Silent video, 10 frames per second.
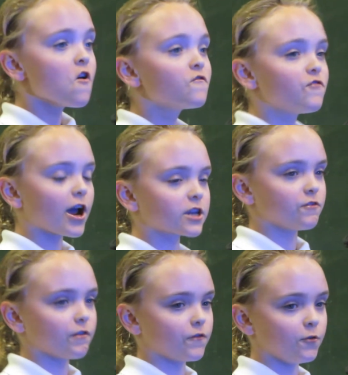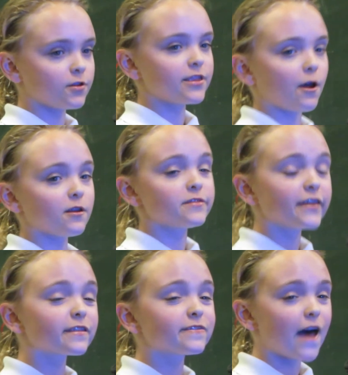fracturing routes down
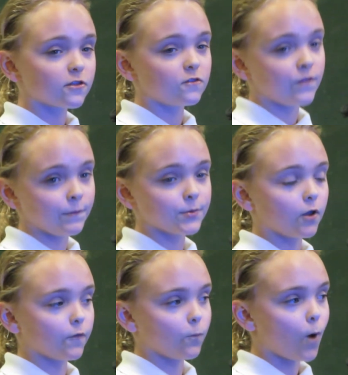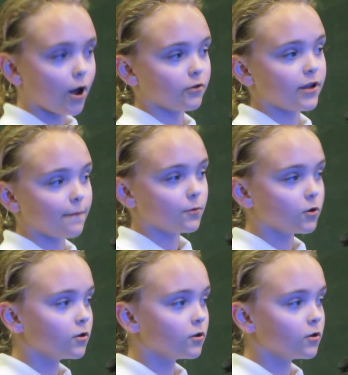6,000 feet below the water table.